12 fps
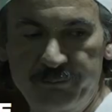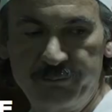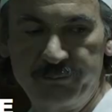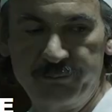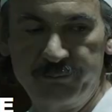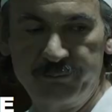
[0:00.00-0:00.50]

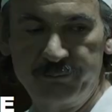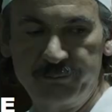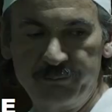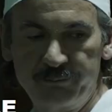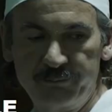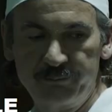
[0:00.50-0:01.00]
jump from
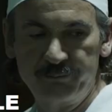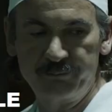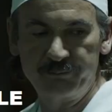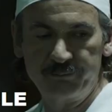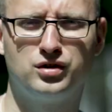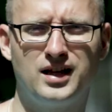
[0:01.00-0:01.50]
zero, I would
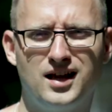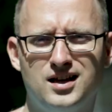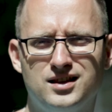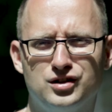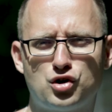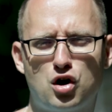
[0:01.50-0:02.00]
say.
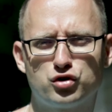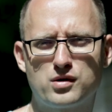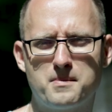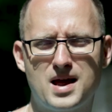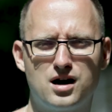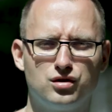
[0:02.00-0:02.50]
Today, the dollar
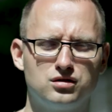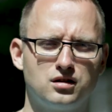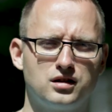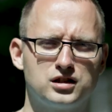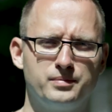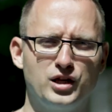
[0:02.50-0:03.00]
amount
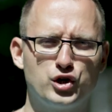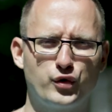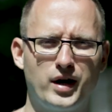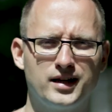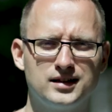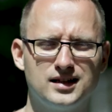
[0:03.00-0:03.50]
that's being
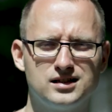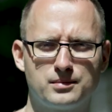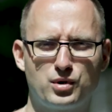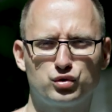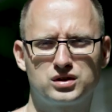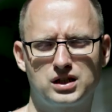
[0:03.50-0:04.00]
traded is
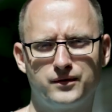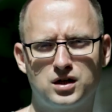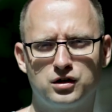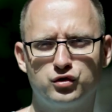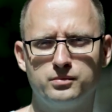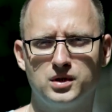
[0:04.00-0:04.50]
about
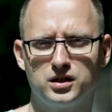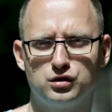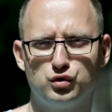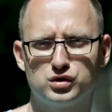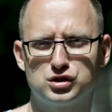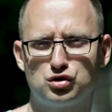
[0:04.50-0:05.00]
$700
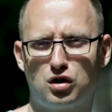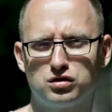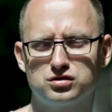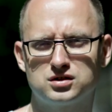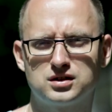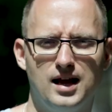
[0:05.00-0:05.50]
million US
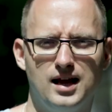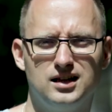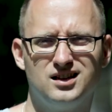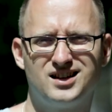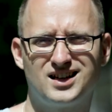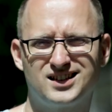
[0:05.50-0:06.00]
dollars.
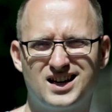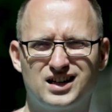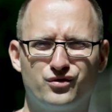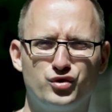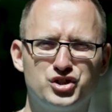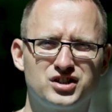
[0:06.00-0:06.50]
And that kind
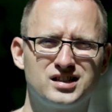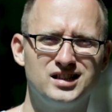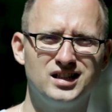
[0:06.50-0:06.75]
of reached the